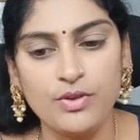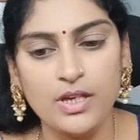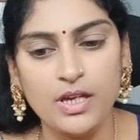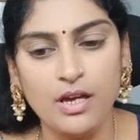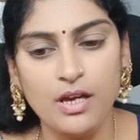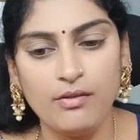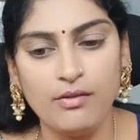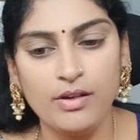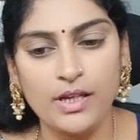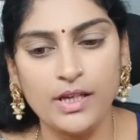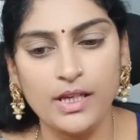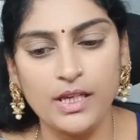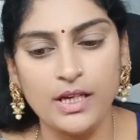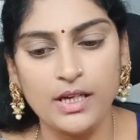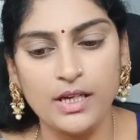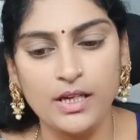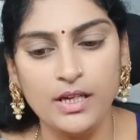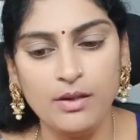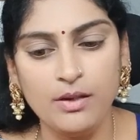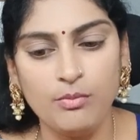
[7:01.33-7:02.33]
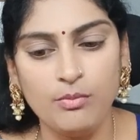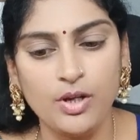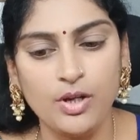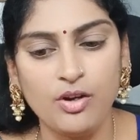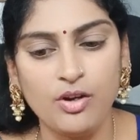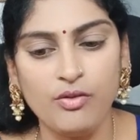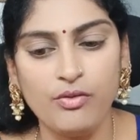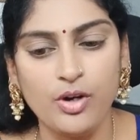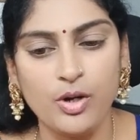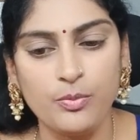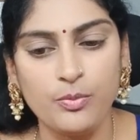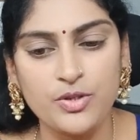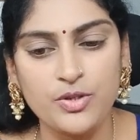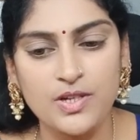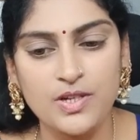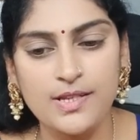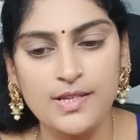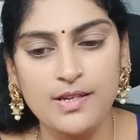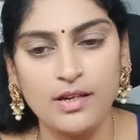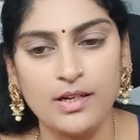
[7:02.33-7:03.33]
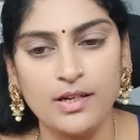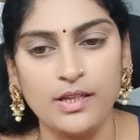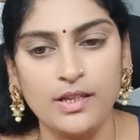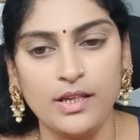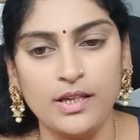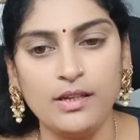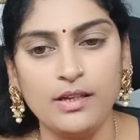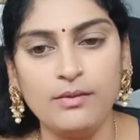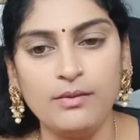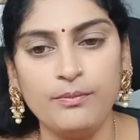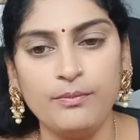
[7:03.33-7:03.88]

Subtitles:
have like a number of options are there.